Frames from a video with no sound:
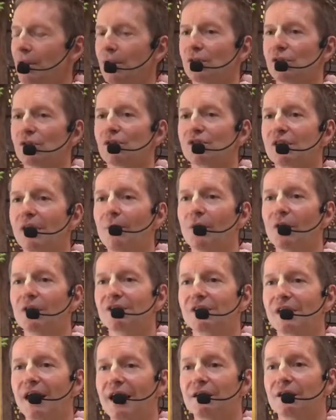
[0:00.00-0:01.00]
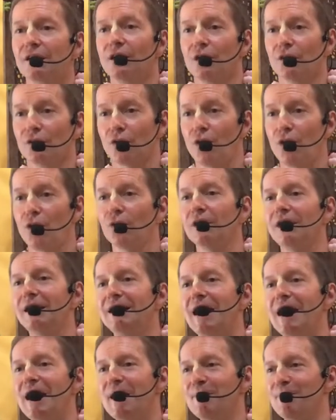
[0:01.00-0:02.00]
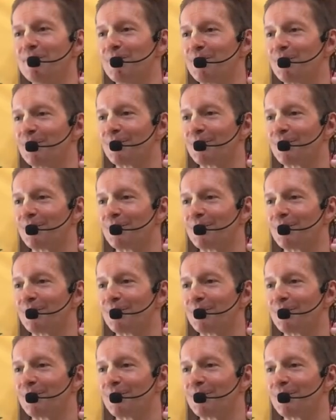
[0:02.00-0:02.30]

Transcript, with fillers: So someone said, the holy name